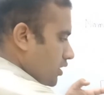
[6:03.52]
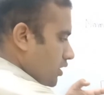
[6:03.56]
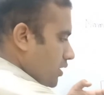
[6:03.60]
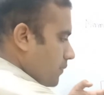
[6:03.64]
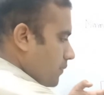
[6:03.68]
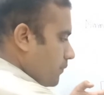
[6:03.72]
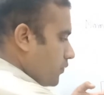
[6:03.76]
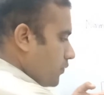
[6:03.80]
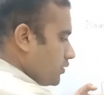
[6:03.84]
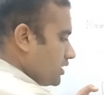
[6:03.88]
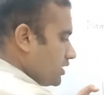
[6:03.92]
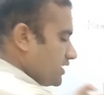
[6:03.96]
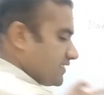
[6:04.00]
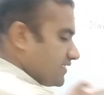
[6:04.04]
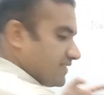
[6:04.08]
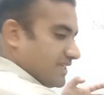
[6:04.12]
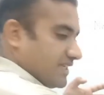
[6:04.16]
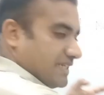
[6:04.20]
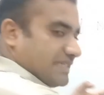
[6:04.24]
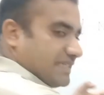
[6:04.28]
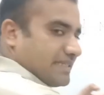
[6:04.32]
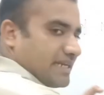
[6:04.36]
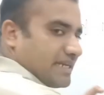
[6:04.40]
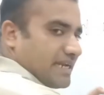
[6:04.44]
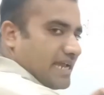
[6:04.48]
components
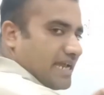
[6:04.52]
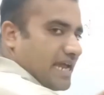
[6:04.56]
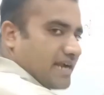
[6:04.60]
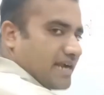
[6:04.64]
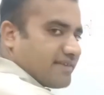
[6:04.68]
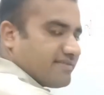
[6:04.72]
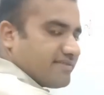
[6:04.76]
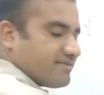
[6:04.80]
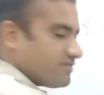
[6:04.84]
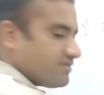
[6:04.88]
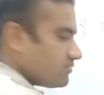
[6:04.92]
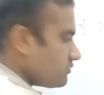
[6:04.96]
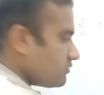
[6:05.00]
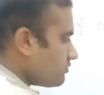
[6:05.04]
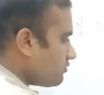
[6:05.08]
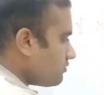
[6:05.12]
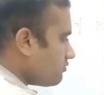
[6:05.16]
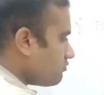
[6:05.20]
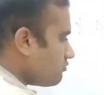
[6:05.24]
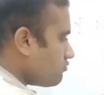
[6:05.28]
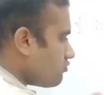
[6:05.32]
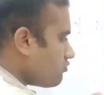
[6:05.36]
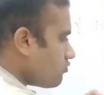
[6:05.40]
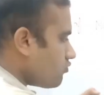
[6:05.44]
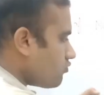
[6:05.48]
interact,
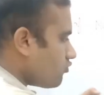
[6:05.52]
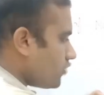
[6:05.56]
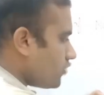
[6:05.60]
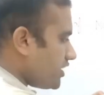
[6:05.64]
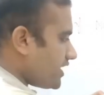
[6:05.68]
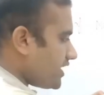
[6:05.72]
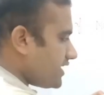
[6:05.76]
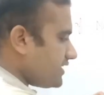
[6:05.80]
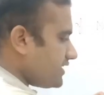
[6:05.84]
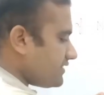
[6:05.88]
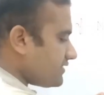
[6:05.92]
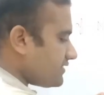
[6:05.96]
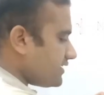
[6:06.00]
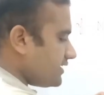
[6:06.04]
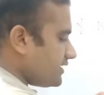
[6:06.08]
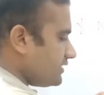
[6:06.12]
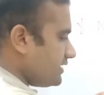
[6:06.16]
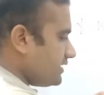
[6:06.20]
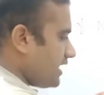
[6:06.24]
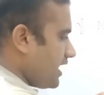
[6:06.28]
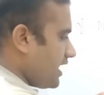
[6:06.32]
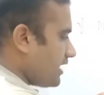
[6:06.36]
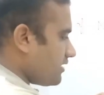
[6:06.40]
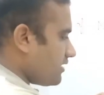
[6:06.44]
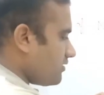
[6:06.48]
we can say
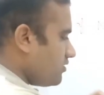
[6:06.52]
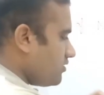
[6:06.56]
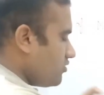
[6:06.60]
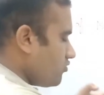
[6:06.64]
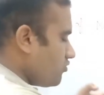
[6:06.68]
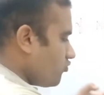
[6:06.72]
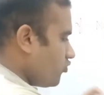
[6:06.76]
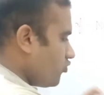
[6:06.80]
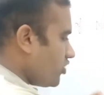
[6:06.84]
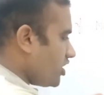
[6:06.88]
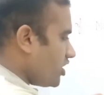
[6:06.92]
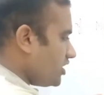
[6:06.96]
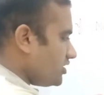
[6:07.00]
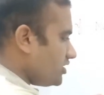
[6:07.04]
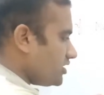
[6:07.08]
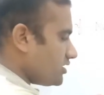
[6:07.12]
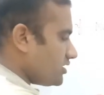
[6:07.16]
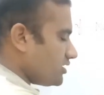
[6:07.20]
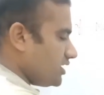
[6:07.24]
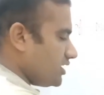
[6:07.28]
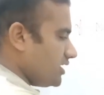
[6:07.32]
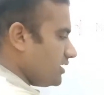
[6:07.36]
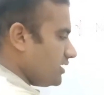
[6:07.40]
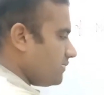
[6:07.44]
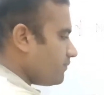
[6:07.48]
that we can
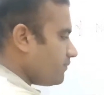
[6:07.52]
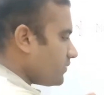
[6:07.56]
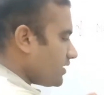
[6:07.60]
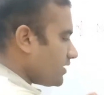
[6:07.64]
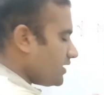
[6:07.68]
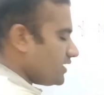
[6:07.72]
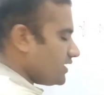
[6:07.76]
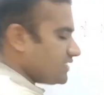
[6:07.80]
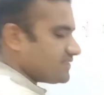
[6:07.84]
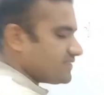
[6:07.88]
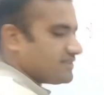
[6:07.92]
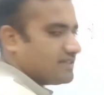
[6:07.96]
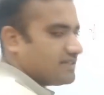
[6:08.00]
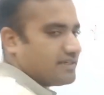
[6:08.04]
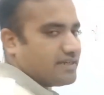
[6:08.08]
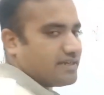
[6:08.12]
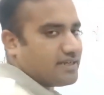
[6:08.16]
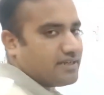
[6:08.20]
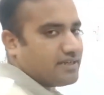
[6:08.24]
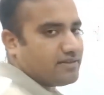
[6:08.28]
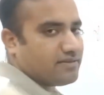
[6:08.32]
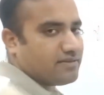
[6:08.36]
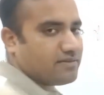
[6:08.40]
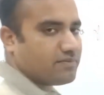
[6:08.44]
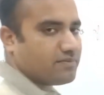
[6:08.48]
generate a
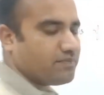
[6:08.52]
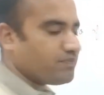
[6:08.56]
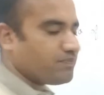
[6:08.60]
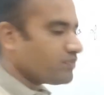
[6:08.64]
sentence.